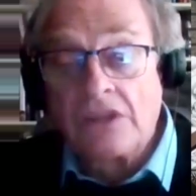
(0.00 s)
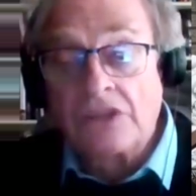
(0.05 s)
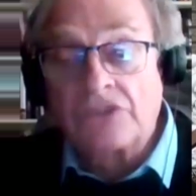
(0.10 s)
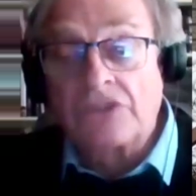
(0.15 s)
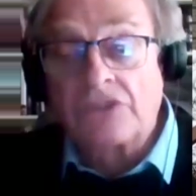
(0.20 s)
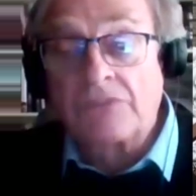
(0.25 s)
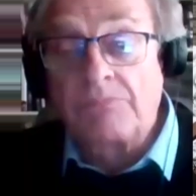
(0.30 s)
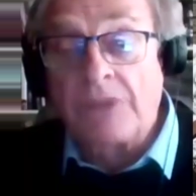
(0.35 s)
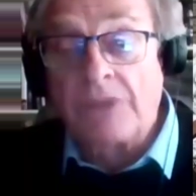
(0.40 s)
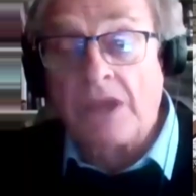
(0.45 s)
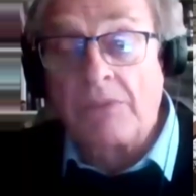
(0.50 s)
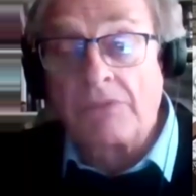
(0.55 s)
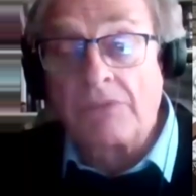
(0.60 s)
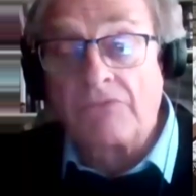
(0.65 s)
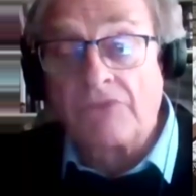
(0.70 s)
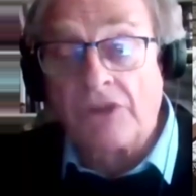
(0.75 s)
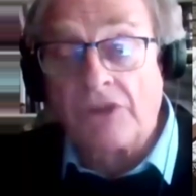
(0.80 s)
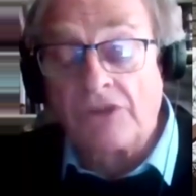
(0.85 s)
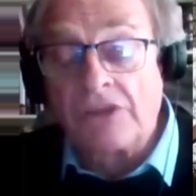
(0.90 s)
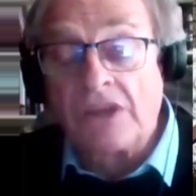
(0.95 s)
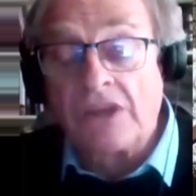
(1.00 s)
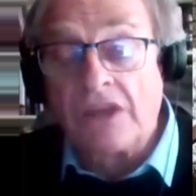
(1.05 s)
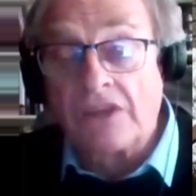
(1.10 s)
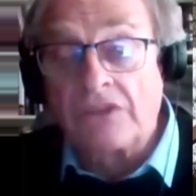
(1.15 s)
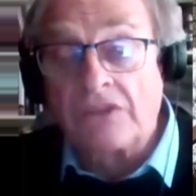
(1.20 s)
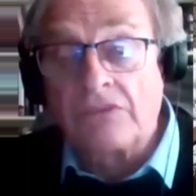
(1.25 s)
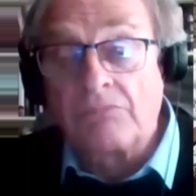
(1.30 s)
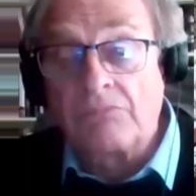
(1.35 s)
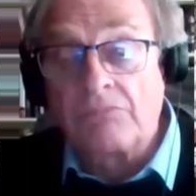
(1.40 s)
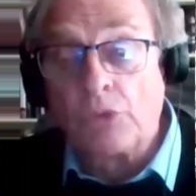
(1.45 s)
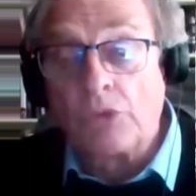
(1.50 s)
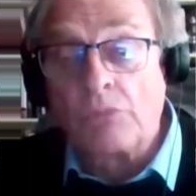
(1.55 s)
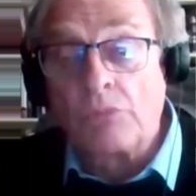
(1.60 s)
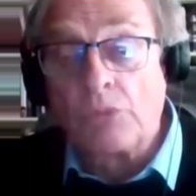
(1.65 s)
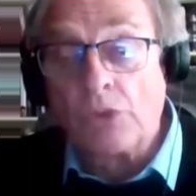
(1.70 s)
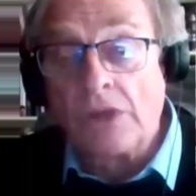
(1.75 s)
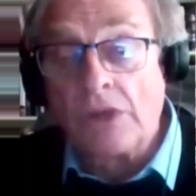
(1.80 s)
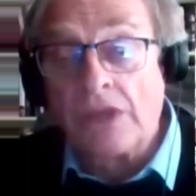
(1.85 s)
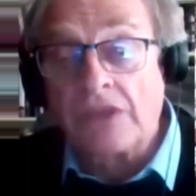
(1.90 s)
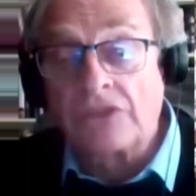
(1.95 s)
It's becoming more and
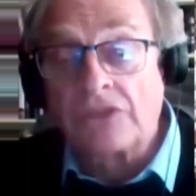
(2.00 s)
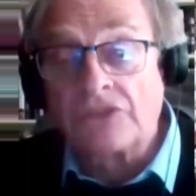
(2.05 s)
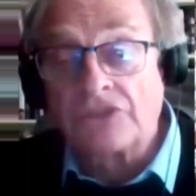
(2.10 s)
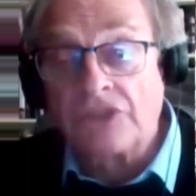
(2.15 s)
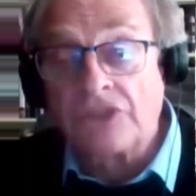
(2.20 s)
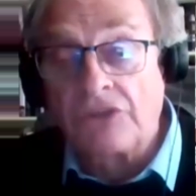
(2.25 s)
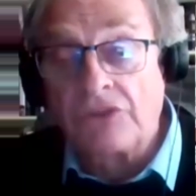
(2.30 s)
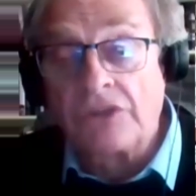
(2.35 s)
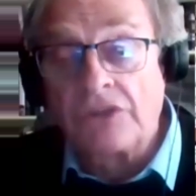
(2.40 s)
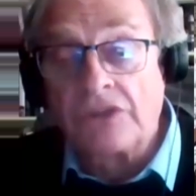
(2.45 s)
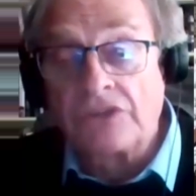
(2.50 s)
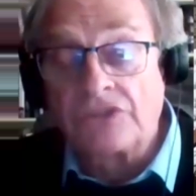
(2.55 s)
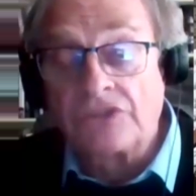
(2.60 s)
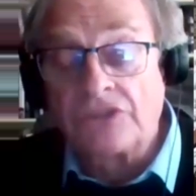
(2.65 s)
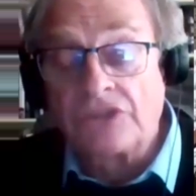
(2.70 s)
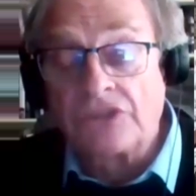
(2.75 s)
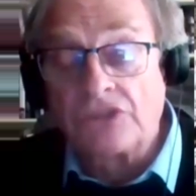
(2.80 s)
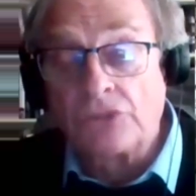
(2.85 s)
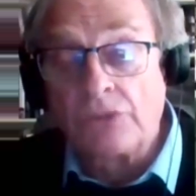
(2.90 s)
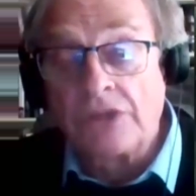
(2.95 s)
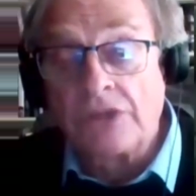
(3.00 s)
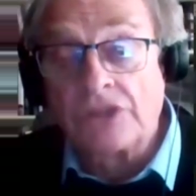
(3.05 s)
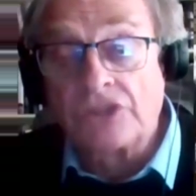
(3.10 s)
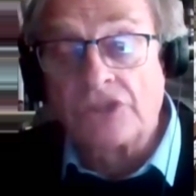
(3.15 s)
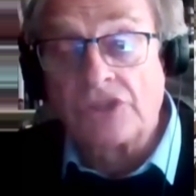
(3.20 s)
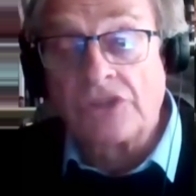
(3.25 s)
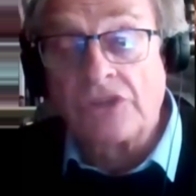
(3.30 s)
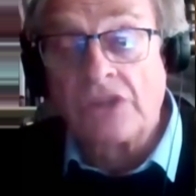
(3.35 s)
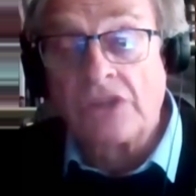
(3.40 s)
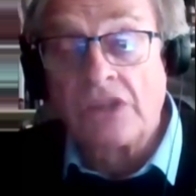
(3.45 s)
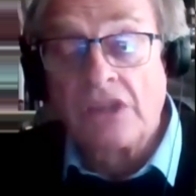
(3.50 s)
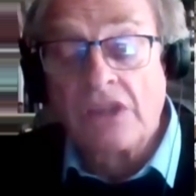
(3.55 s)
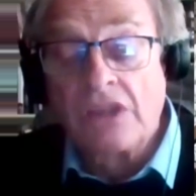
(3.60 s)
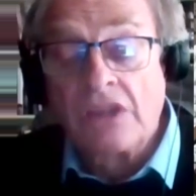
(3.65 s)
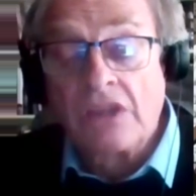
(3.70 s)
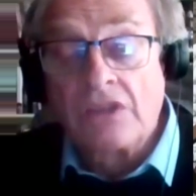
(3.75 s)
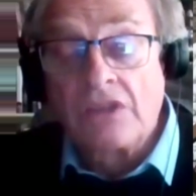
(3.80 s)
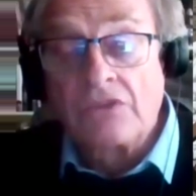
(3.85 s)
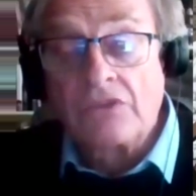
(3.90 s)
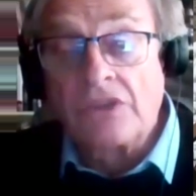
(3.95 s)
more like the Syrian situation,
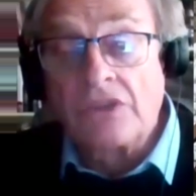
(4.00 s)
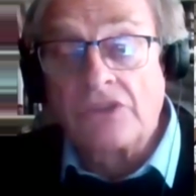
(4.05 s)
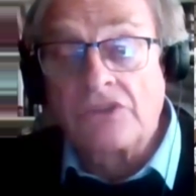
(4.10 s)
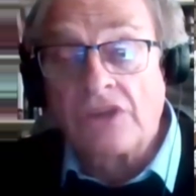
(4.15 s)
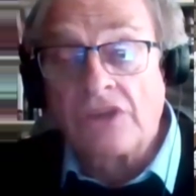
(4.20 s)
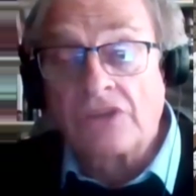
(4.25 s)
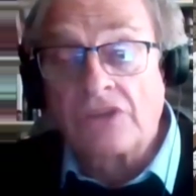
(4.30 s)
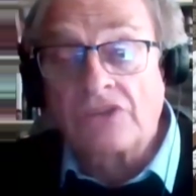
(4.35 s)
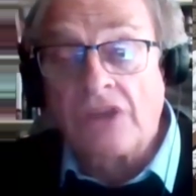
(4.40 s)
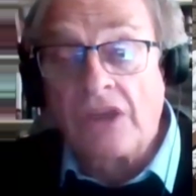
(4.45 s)
that